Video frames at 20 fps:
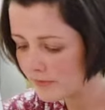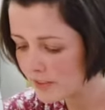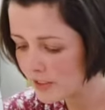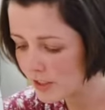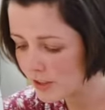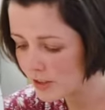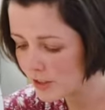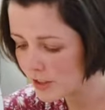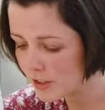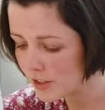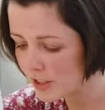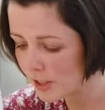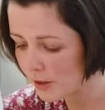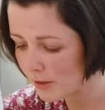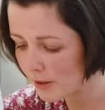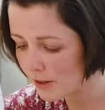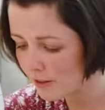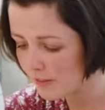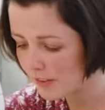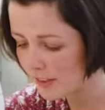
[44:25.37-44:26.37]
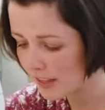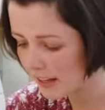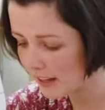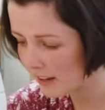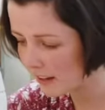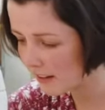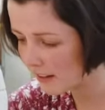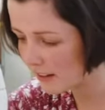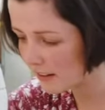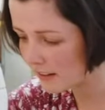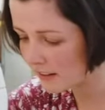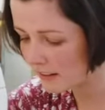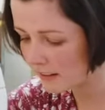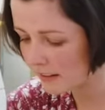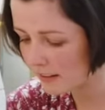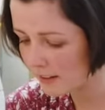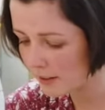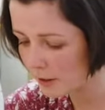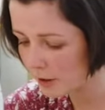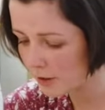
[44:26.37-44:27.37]
So just sew over that
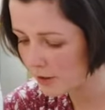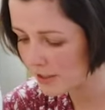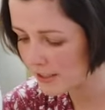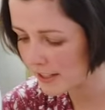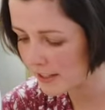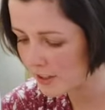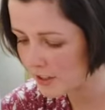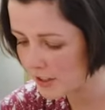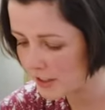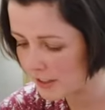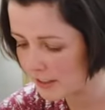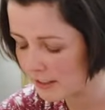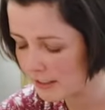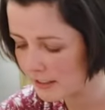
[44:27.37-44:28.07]
little section.